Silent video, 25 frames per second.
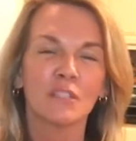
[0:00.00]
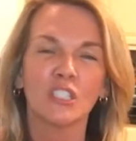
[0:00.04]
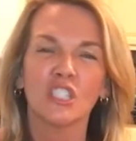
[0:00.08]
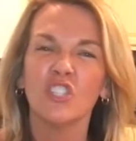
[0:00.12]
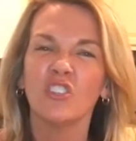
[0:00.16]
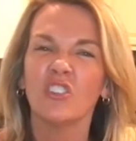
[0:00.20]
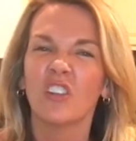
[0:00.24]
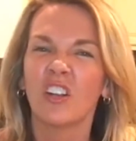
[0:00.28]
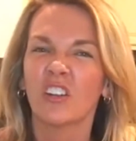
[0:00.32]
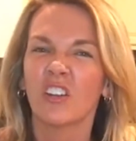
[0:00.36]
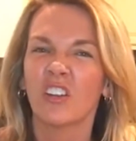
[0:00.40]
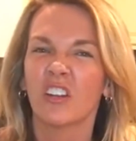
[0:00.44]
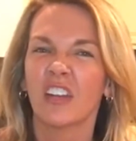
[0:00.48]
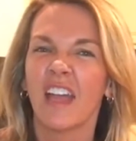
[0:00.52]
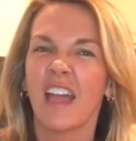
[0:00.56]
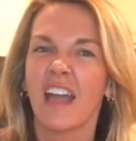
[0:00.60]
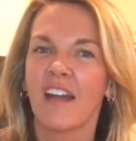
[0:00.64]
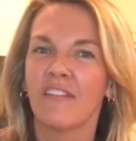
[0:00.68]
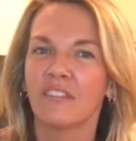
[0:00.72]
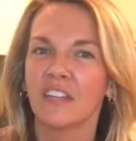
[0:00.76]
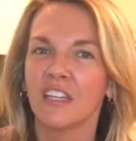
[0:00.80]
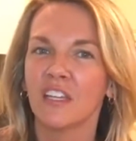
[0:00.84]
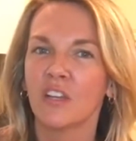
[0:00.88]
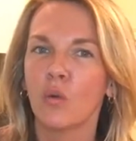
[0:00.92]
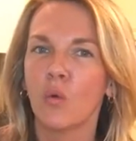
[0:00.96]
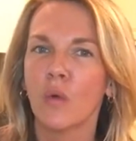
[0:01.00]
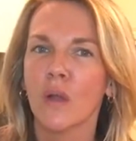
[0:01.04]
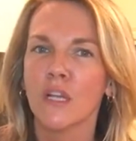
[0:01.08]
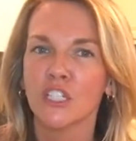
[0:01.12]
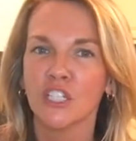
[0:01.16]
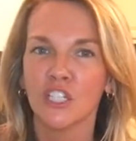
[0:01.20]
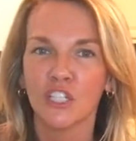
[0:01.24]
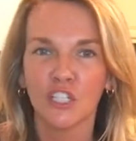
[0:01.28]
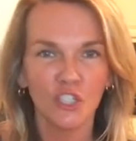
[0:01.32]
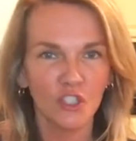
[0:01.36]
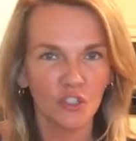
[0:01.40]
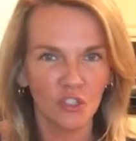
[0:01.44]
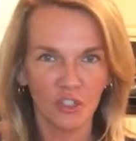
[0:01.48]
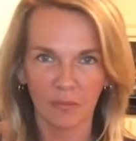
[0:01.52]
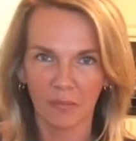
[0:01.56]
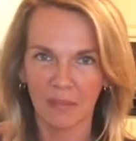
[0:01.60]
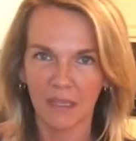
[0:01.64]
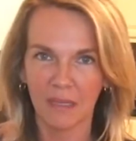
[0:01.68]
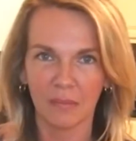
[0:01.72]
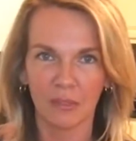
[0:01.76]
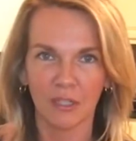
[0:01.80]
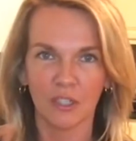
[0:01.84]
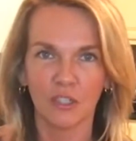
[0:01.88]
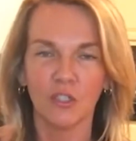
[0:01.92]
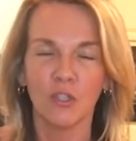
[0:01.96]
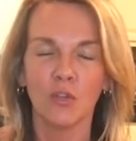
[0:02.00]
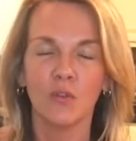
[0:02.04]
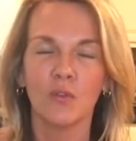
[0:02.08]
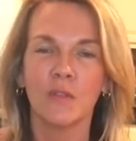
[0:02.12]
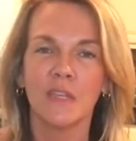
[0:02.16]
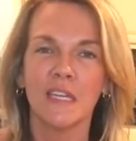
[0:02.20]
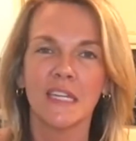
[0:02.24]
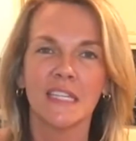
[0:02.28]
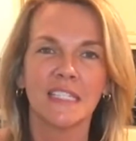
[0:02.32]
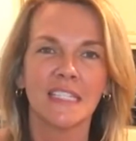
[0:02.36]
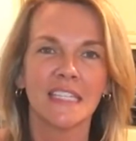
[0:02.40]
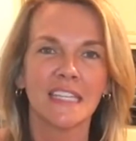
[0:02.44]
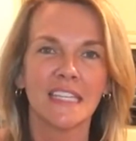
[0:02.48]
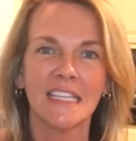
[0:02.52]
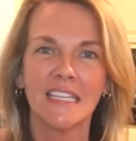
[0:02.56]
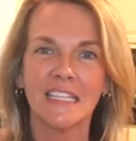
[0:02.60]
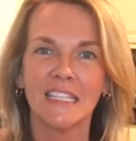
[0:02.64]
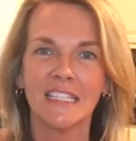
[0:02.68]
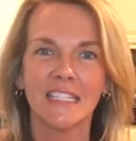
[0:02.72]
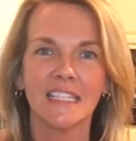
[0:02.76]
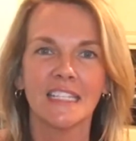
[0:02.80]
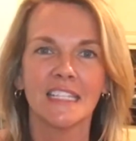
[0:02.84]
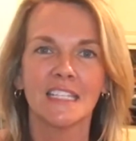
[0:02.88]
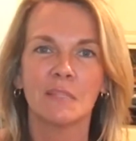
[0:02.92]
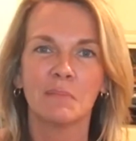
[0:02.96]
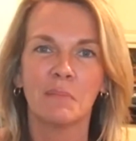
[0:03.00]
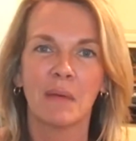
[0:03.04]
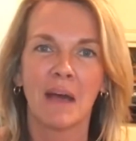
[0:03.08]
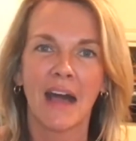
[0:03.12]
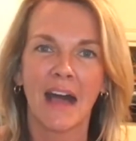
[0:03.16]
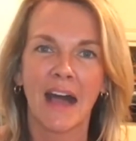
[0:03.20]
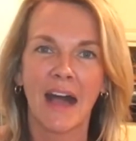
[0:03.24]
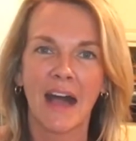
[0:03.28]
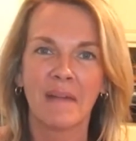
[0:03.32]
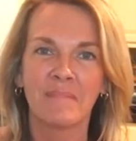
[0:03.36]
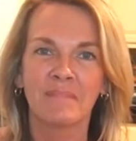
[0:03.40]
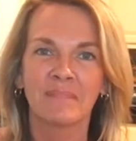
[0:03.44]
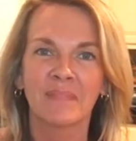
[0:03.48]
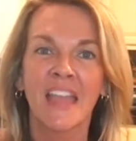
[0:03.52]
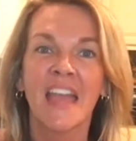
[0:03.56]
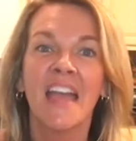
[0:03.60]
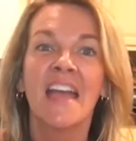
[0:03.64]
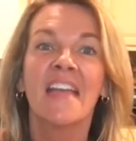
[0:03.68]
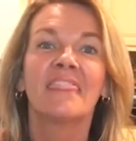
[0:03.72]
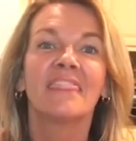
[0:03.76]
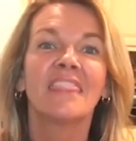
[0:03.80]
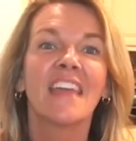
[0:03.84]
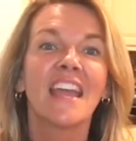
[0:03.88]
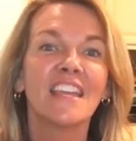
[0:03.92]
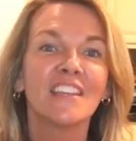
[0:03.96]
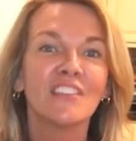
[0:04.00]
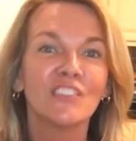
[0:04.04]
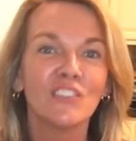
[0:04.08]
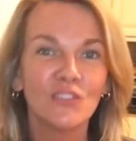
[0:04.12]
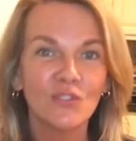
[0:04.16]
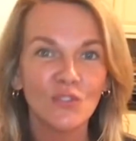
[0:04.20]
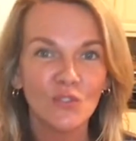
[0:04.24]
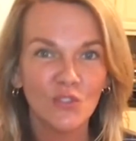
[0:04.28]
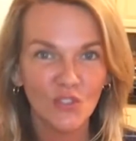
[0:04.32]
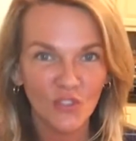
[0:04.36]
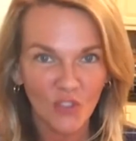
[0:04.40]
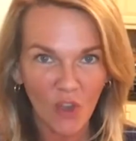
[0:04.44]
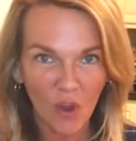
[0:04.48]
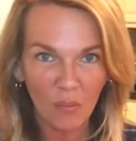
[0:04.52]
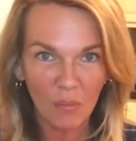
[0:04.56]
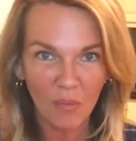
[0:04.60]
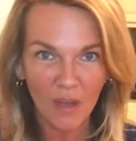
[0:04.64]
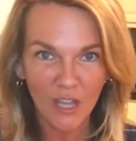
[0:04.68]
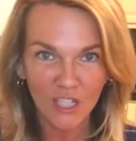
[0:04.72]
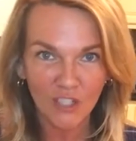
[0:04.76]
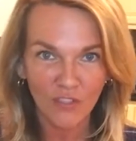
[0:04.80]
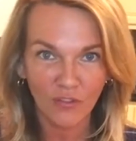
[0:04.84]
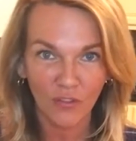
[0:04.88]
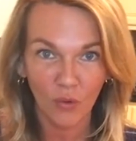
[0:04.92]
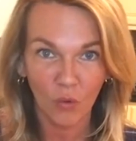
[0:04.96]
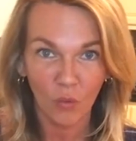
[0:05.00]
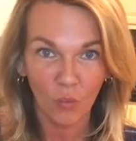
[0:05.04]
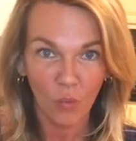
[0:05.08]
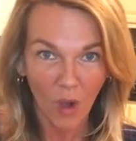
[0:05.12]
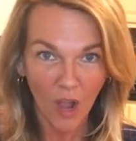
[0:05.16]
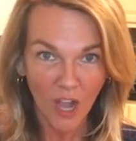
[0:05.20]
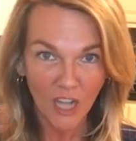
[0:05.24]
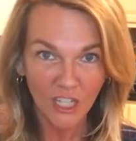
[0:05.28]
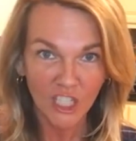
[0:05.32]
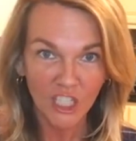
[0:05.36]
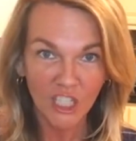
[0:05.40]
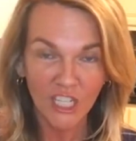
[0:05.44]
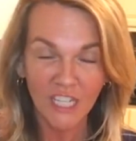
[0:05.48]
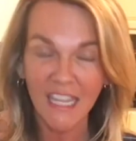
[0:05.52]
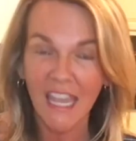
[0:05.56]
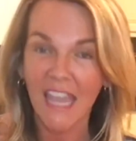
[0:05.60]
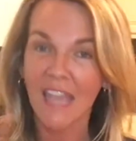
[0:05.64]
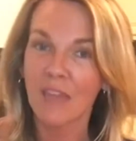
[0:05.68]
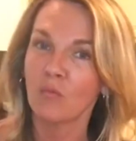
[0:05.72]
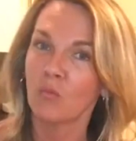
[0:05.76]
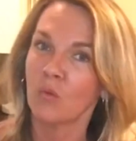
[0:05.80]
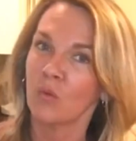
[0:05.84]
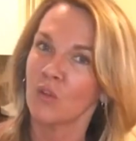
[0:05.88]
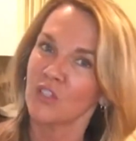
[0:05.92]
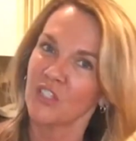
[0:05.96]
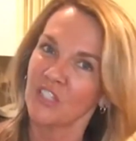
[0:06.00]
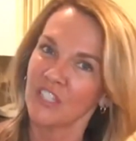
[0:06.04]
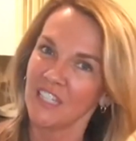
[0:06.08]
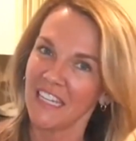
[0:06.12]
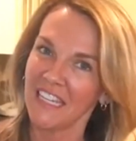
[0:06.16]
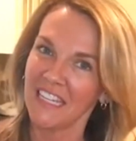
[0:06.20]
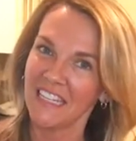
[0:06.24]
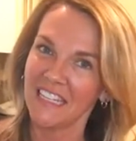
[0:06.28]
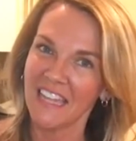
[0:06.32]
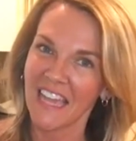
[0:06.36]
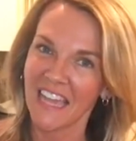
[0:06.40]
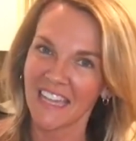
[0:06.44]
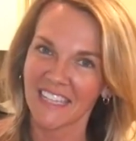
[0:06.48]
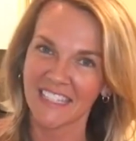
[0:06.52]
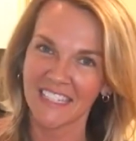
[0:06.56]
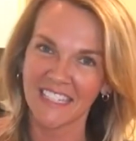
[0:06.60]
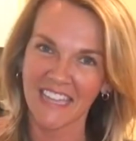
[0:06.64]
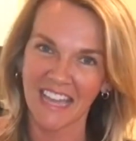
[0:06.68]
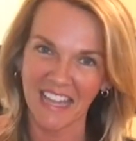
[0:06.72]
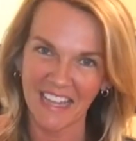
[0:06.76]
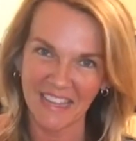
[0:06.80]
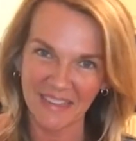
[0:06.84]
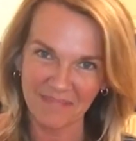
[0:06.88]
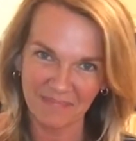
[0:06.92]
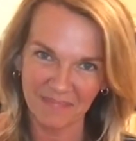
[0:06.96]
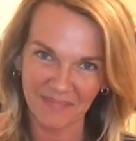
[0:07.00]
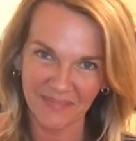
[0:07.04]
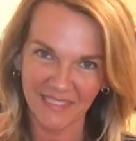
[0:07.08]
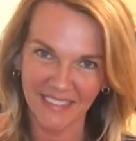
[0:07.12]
You're not going to have any questions. You're going to be able to do this easy as pie. Thank you so much for watching, and we'll see you next time.